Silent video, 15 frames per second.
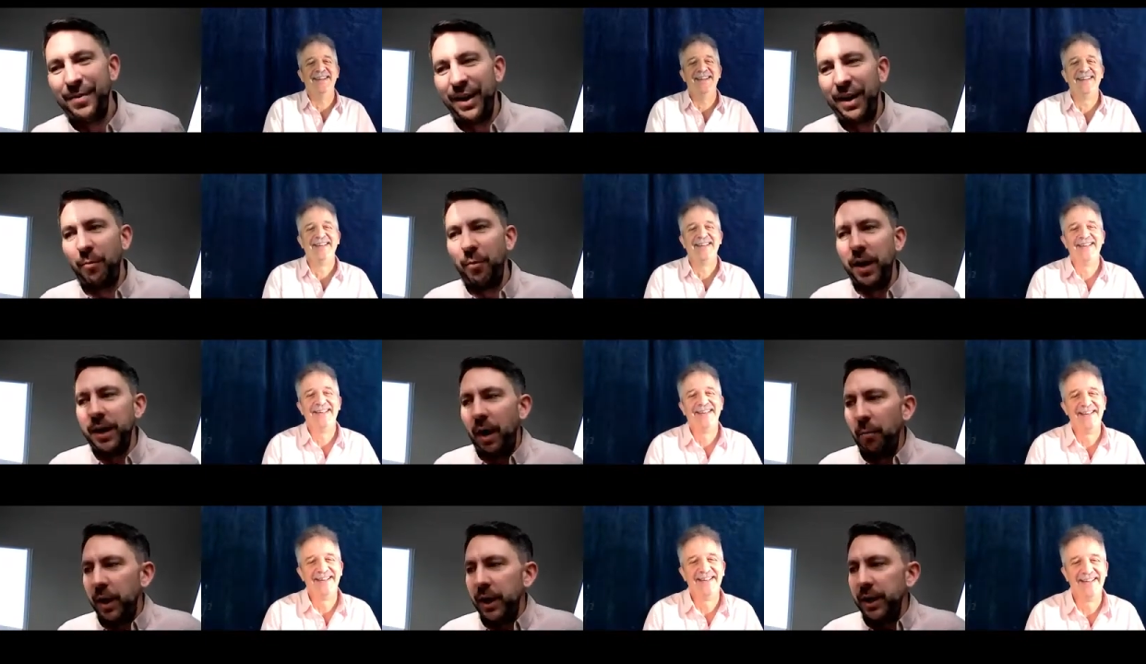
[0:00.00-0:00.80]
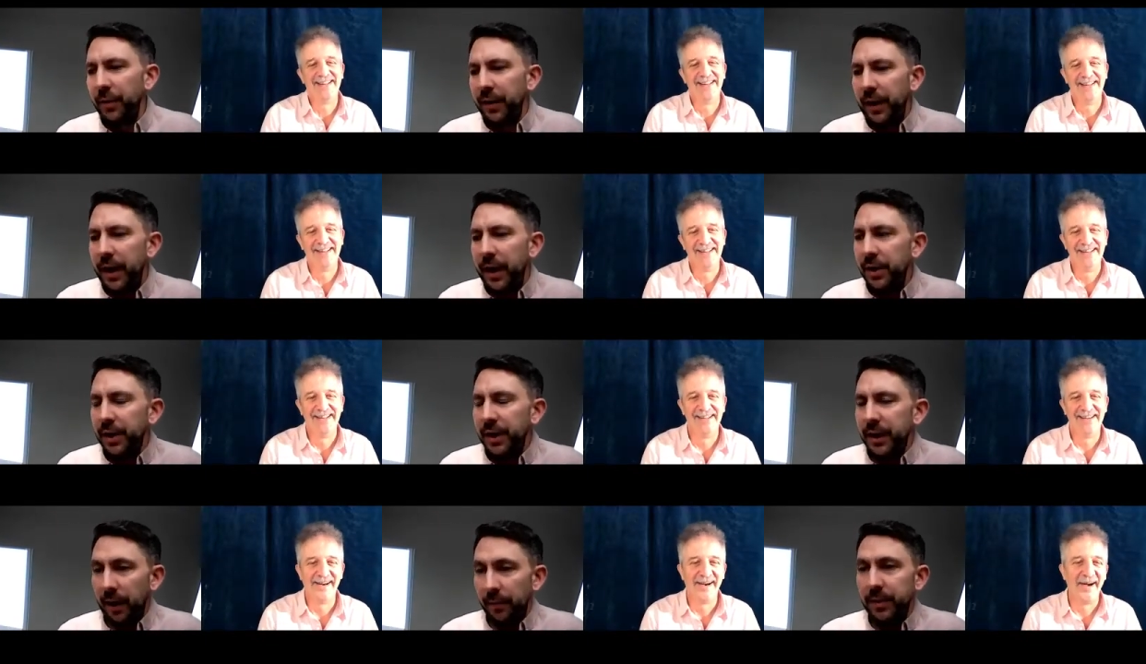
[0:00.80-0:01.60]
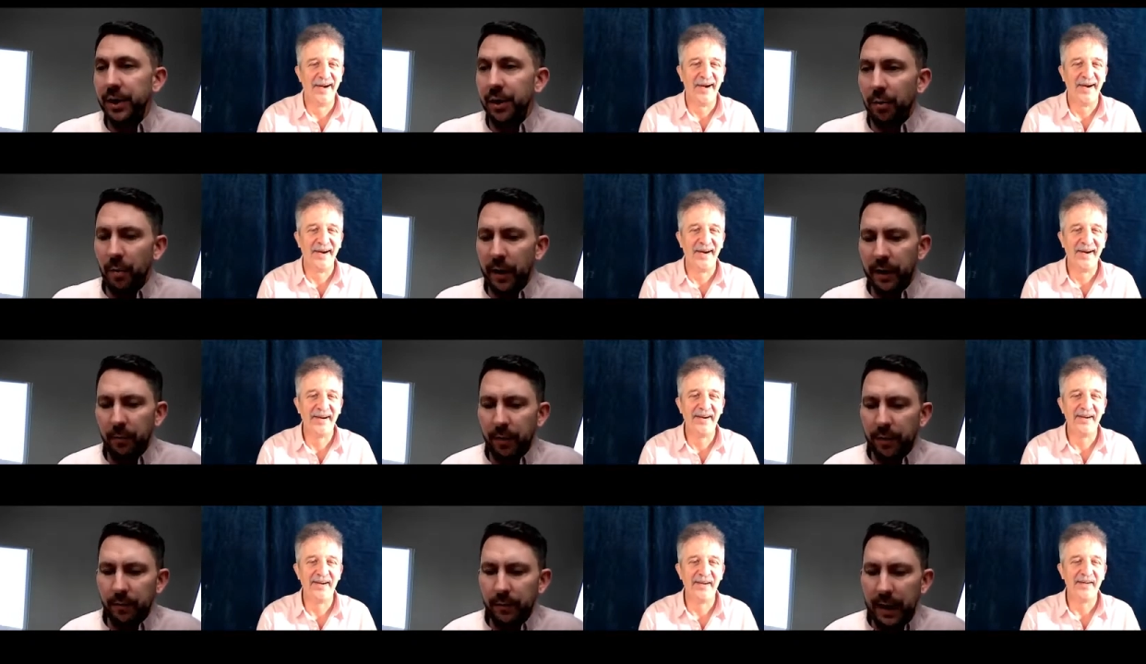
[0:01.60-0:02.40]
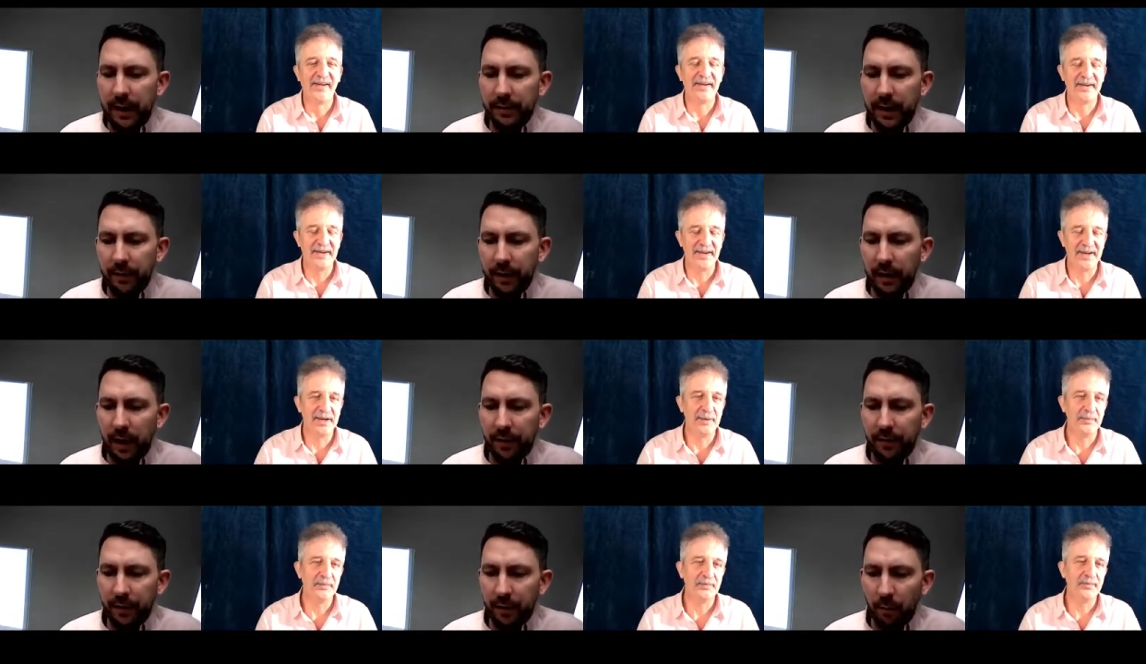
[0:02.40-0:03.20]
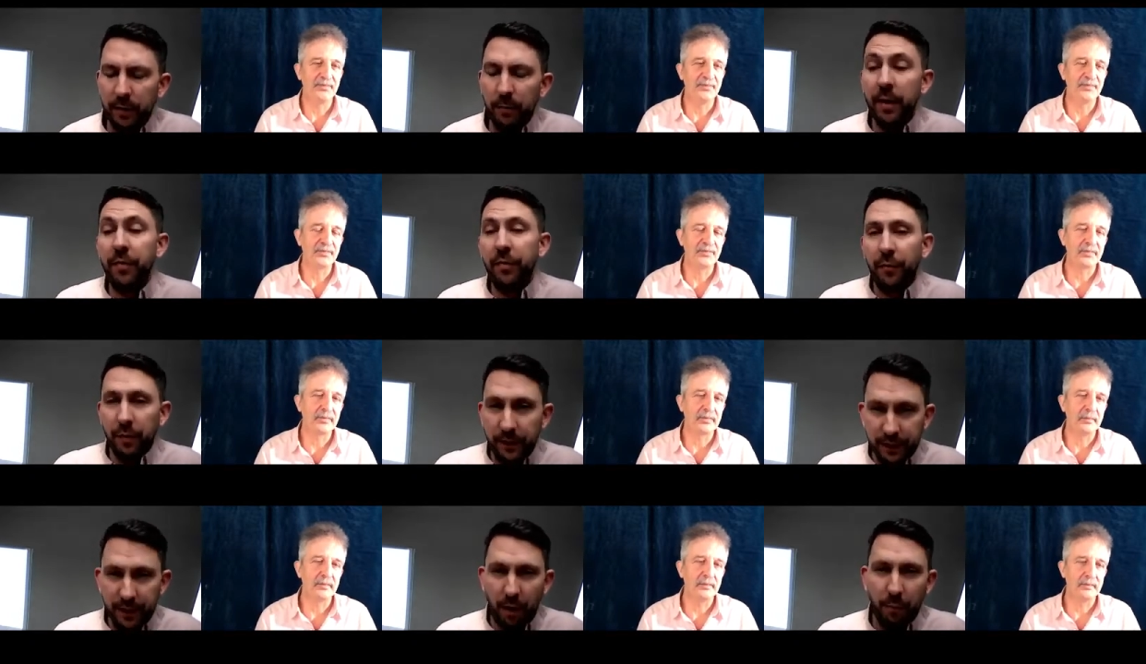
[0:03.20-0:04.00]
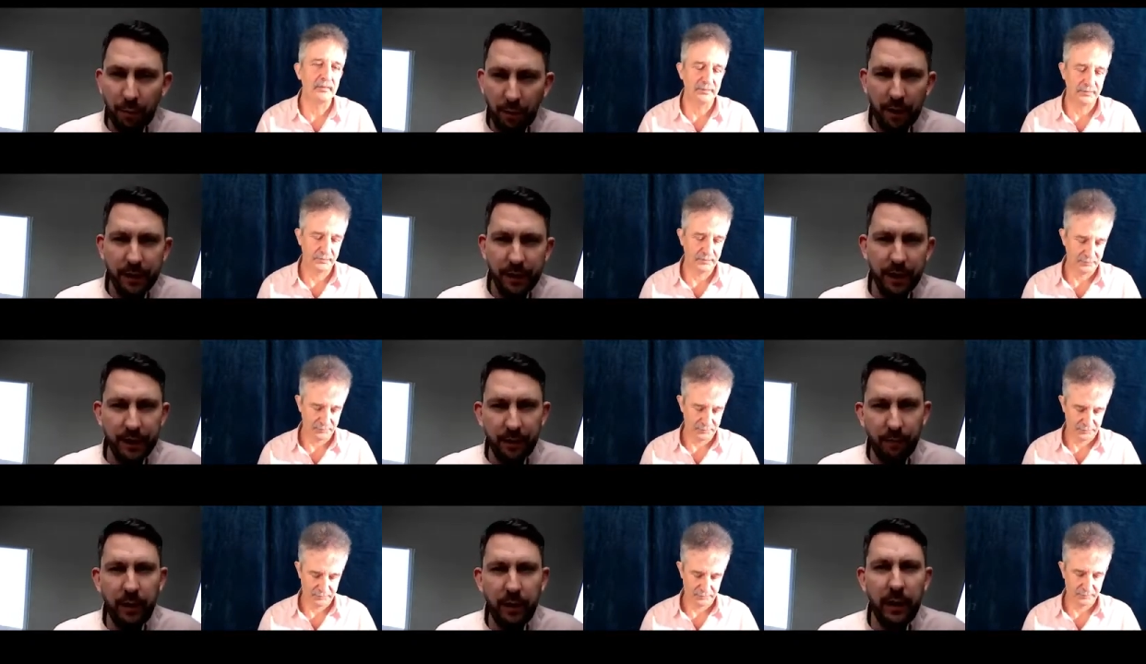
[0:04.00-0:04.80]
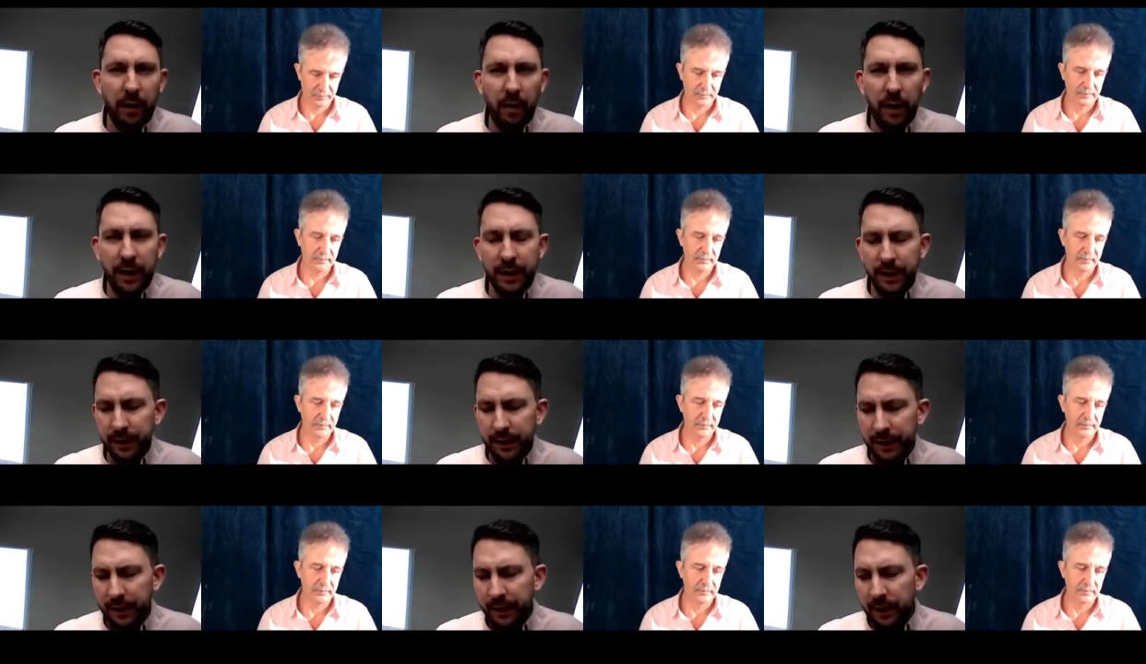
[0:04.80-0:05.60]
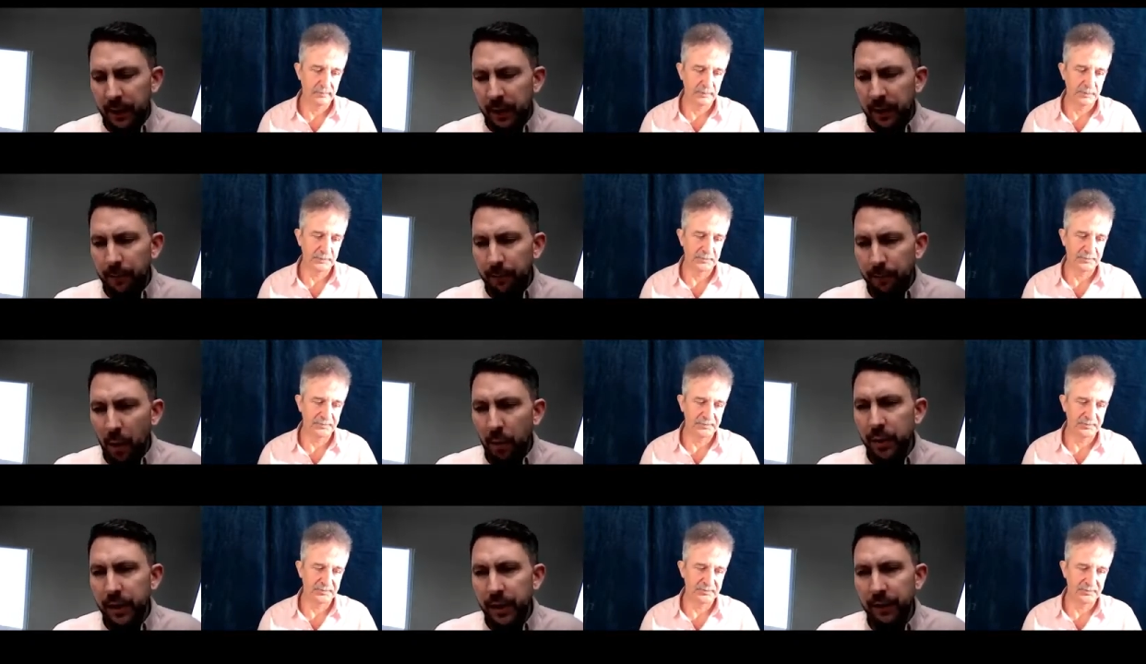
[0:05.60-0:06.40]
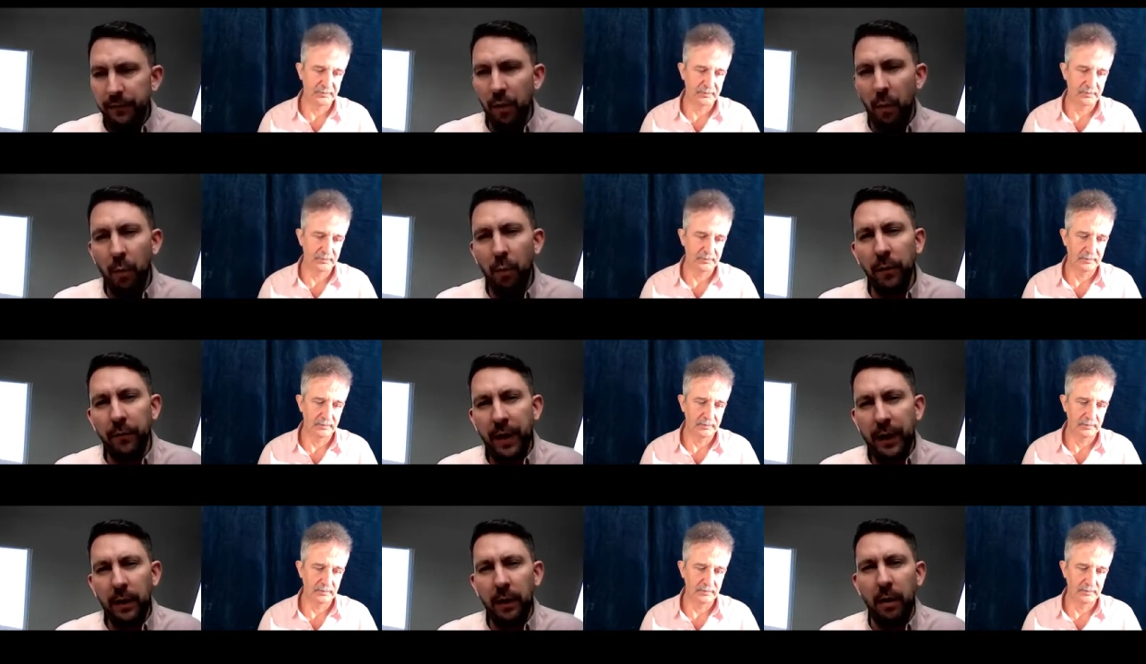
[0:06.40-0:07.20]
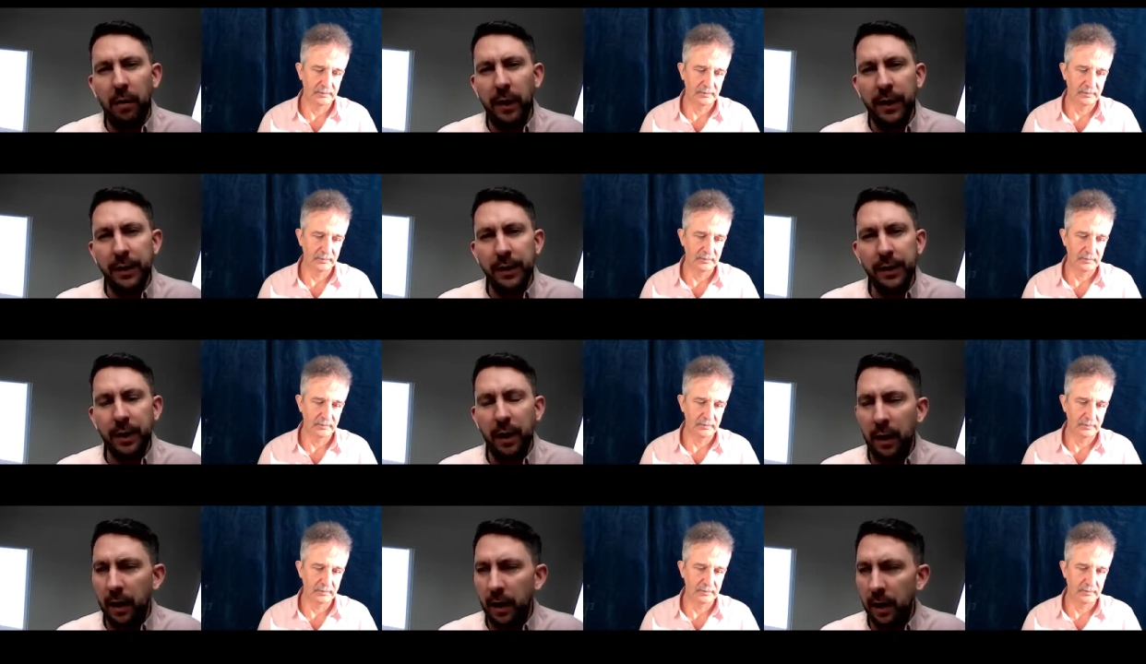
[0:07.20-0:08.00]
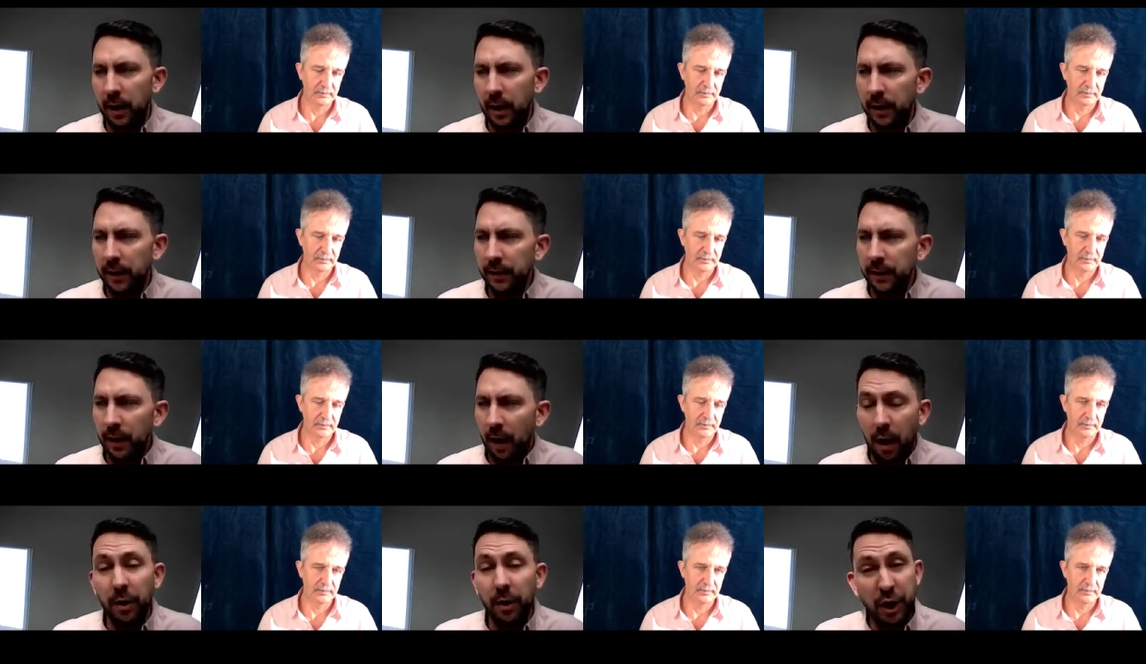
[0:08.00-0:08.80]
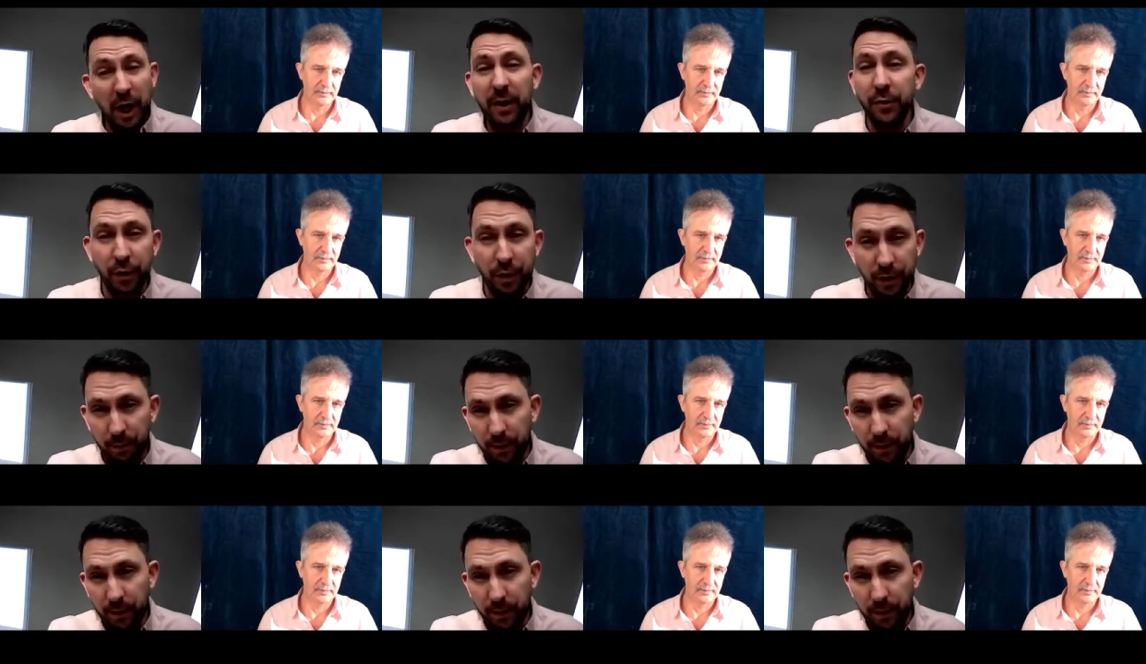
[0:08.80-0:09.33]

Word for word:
Speaker 1: but I worked, I worked with an agency and I'm still working with them now down in London. And we went through this whole process and realised that most, if not all, of their clients are, are challengers.